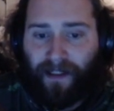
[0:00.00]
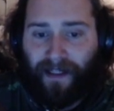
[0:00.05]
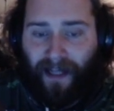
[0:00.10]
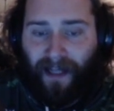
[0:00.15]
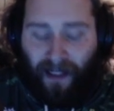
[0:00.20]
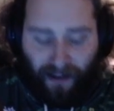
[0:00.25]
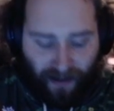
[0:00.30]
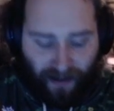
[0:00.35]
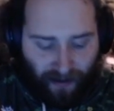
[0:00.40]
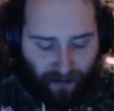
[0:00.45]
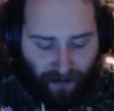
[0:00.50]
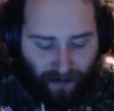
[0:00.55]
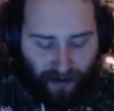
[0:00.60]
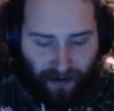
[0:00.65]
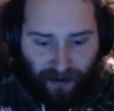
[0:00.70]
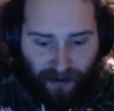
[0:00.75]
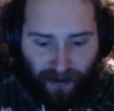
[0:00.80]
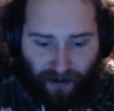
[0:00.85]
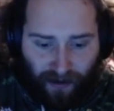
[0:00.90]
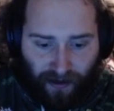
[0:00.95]
Not to
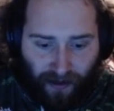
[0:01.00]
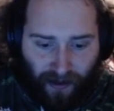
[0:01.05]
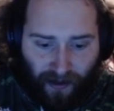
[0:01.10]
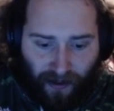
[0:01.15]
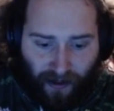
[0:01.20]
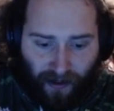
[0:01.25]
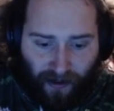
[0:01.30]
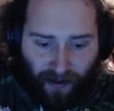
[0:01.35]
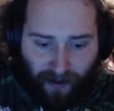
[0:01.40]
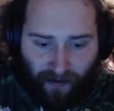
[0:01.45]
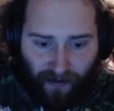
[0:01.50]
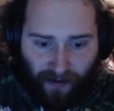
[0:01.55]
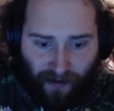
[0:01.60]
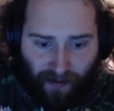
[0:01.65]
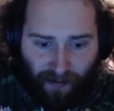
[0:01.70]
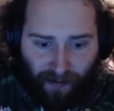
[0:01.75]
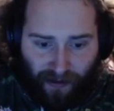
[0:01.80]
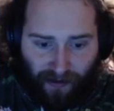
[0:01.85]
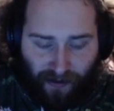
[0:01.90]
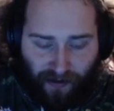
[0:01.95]
mention that this
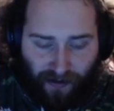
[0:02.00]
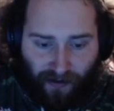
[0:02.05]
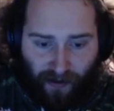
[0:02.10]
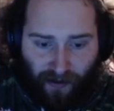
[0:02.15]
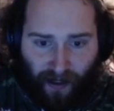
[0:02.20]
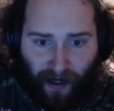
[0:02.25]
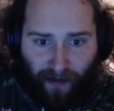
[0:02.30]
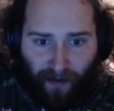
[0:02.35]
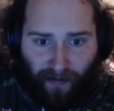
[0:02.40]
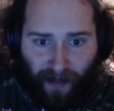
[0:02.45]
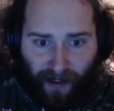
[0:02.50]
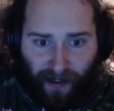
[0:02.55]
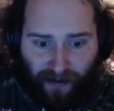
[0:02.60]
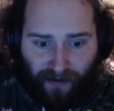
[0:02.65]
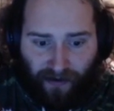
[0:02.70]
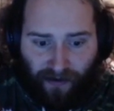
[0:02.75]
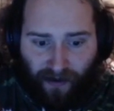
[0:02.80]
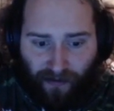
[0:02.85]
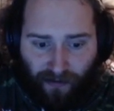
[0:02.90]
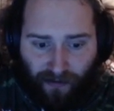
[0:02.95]
pistol at max
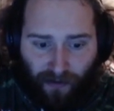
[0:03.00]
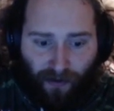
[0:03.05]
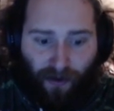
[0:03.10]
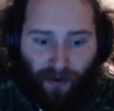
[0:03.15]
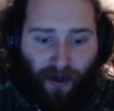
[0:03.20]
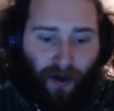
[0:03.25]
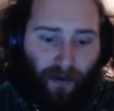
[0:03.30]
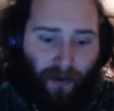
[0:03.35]
level